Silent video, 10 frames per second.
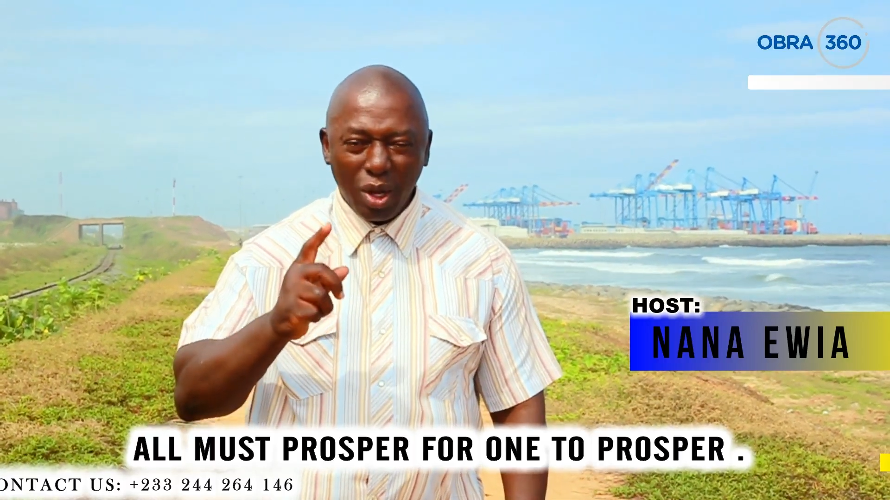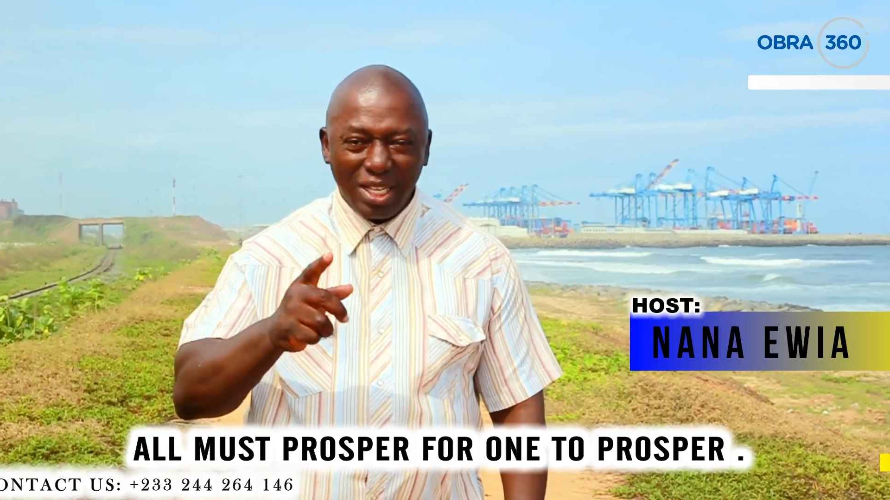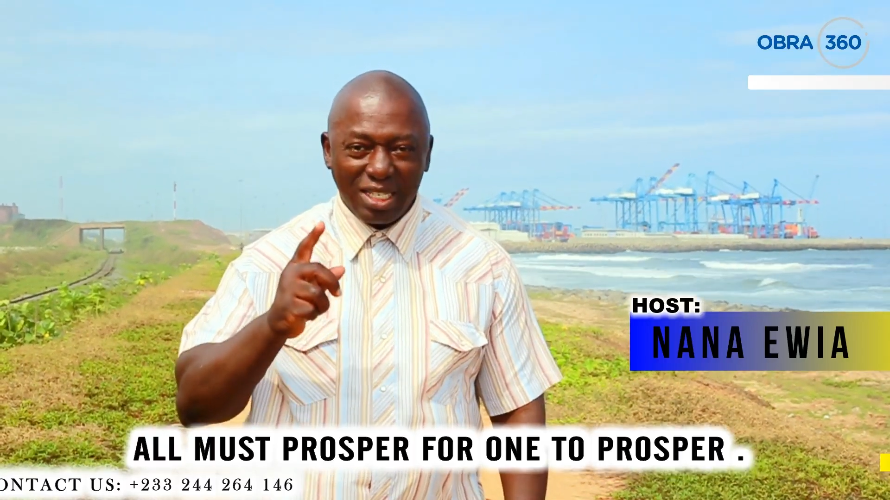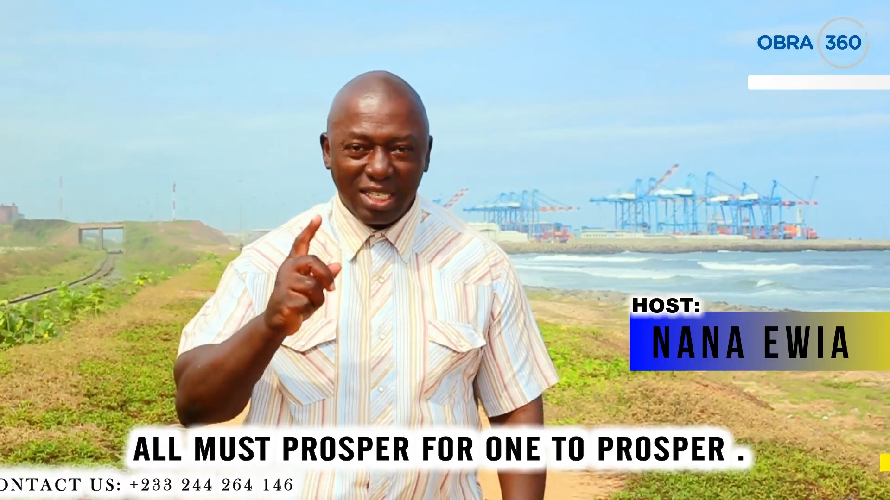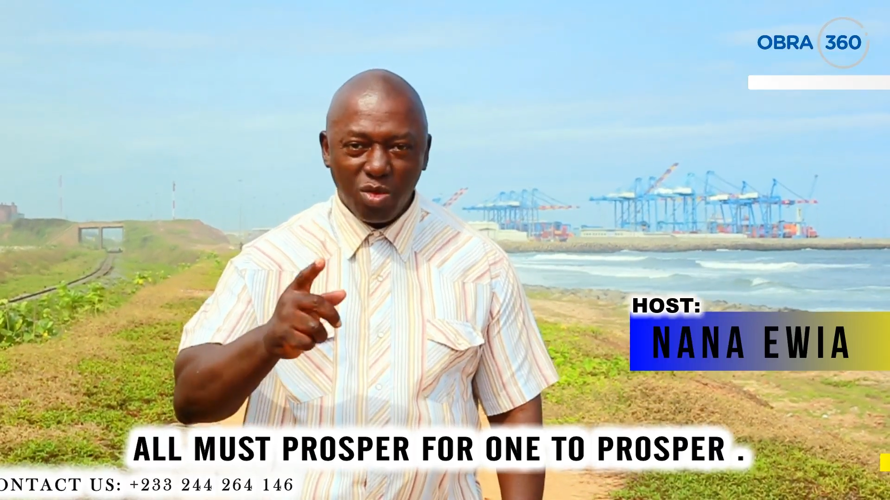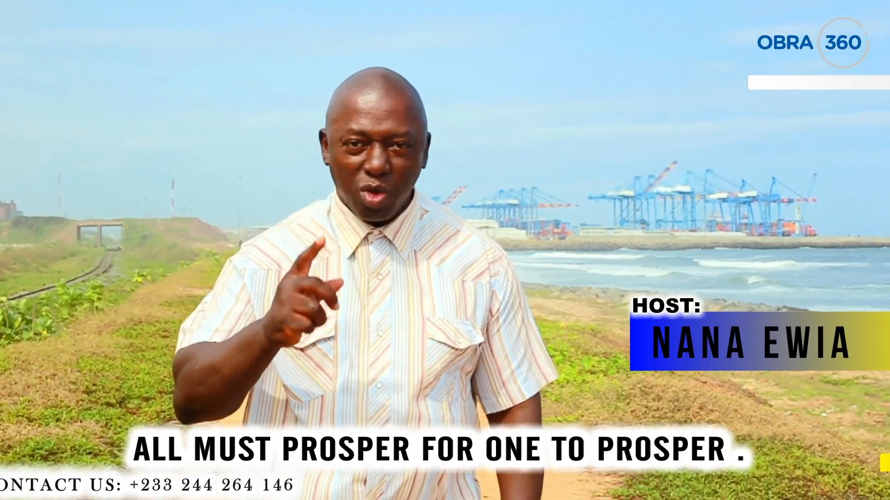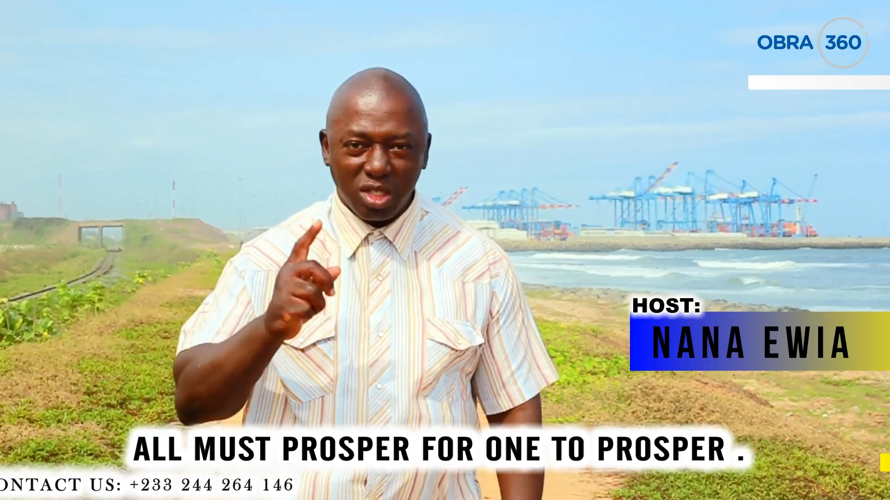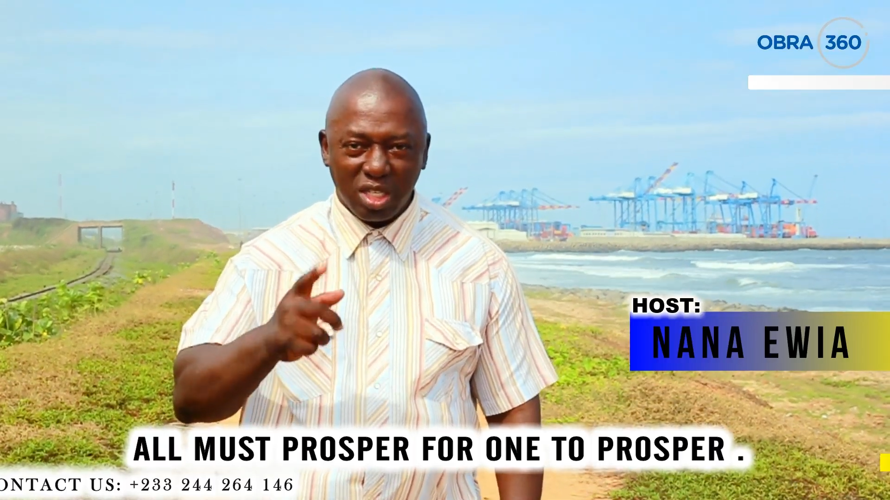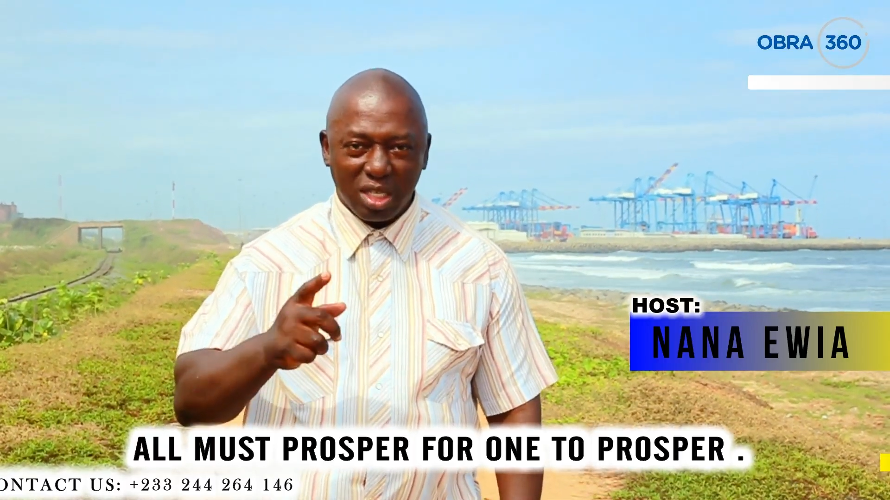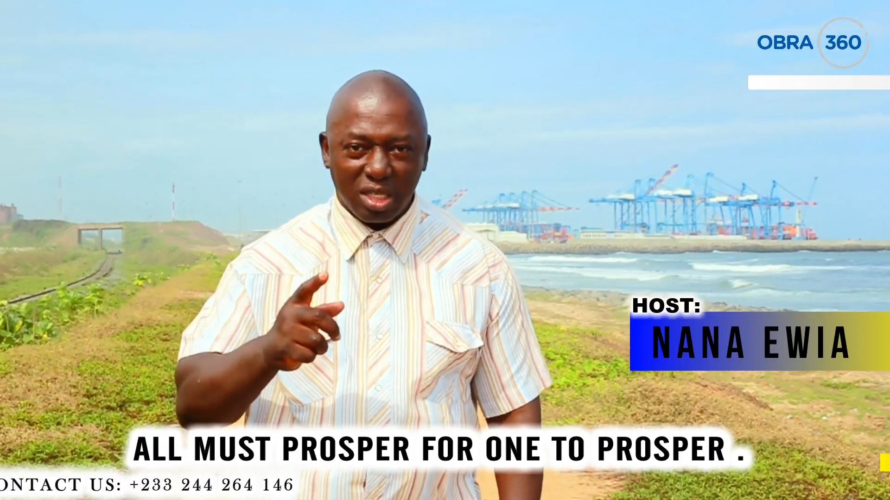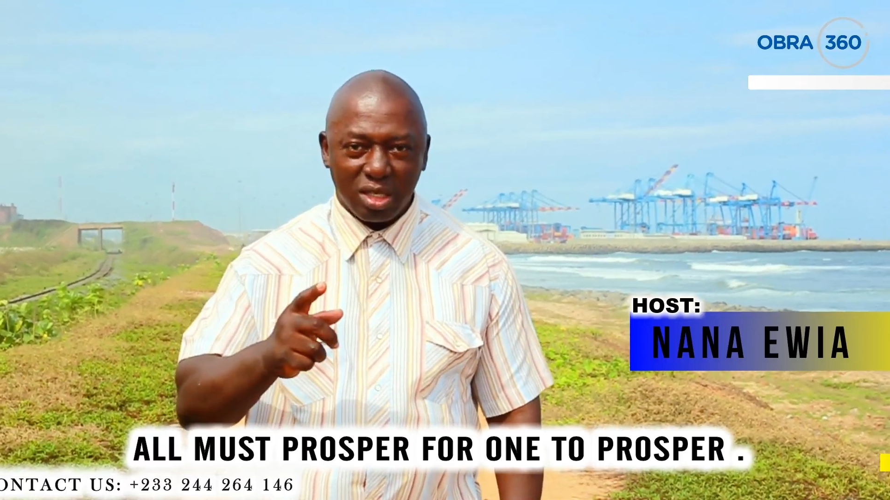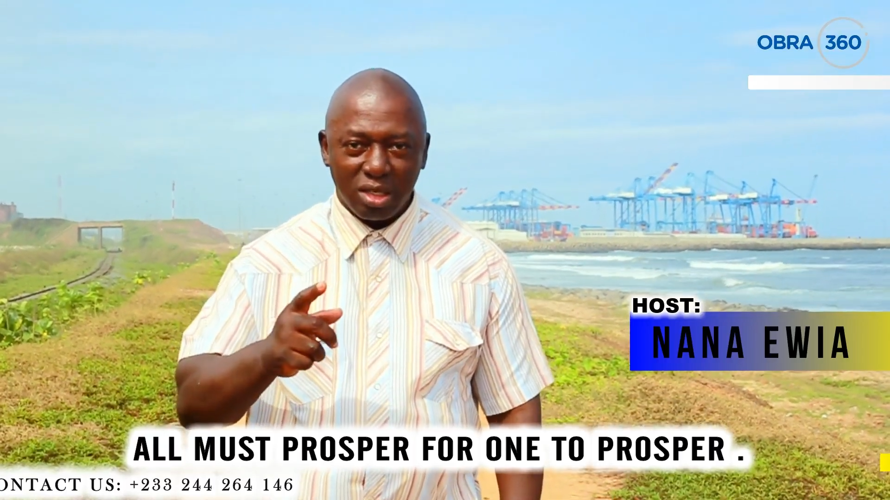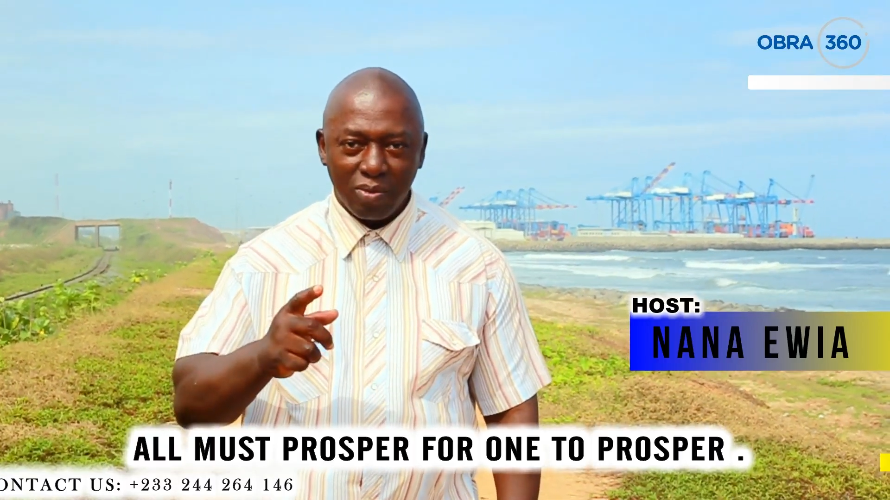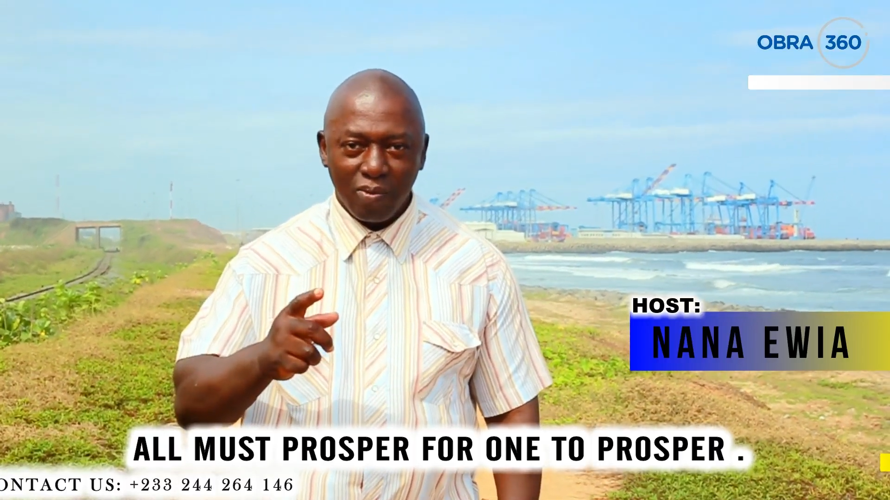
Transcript: what I said was this.